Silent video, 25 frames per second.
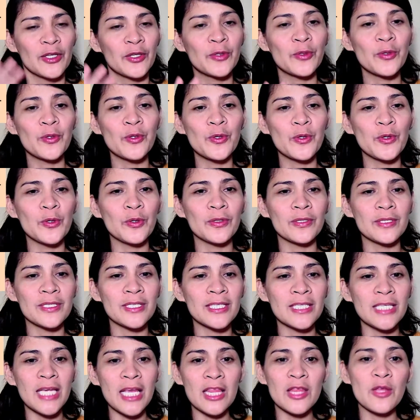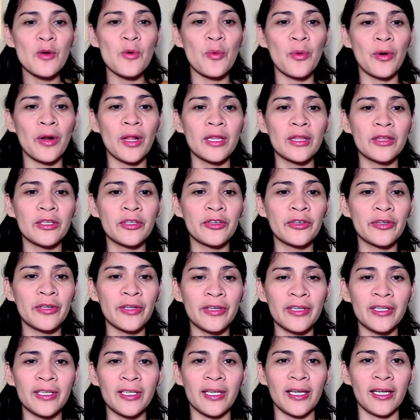to see the world
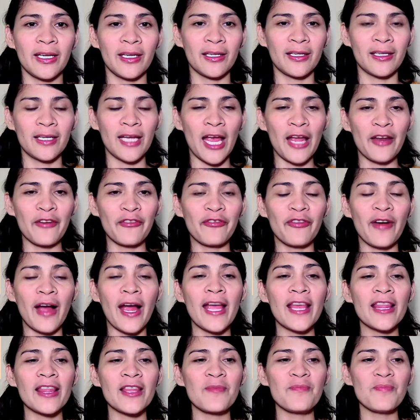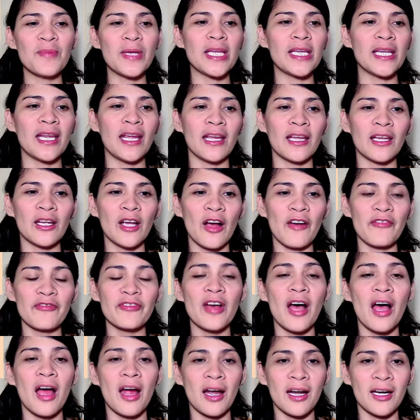clearly and find the meaning of
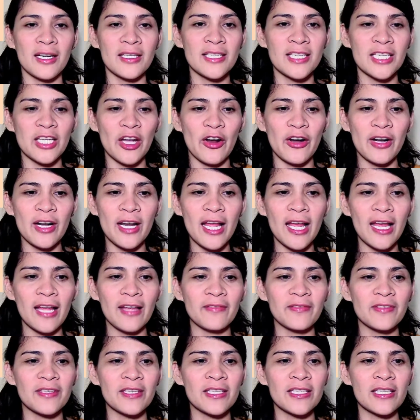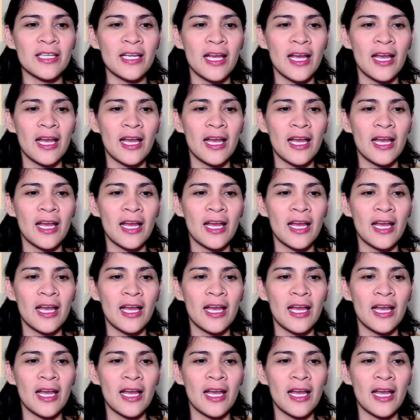the arts in our lives.